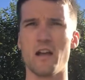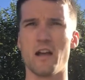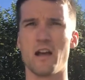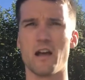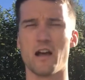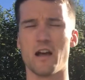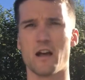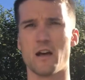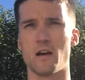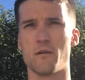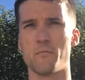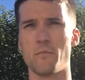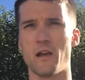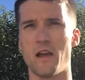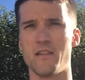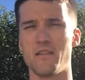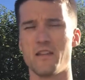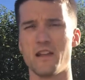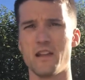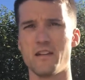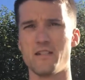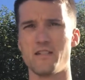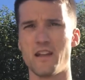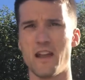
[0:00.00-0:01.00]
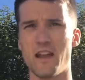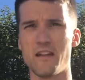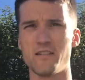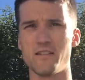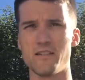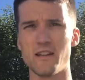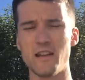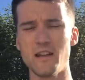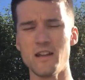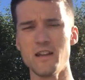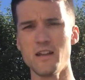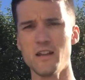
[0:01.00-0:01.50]
and the
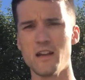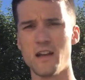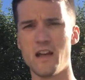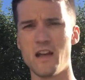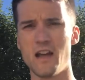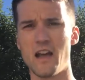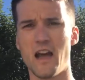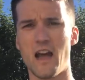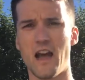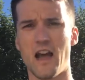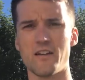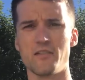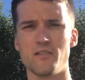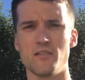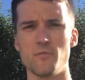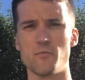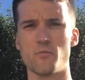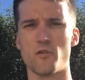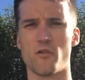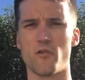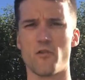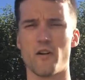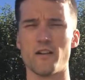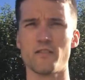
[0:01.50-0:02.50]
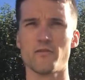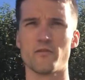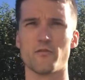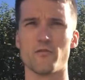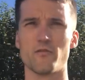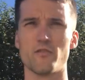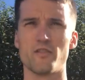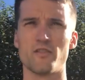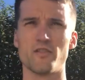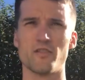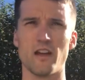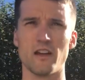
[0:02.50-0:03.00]
intensity as you progress through
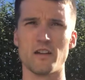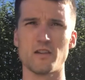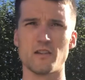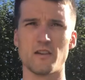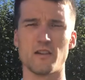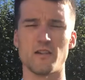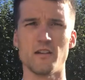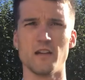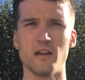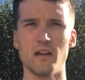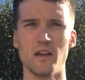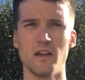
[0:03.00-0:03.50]
the session.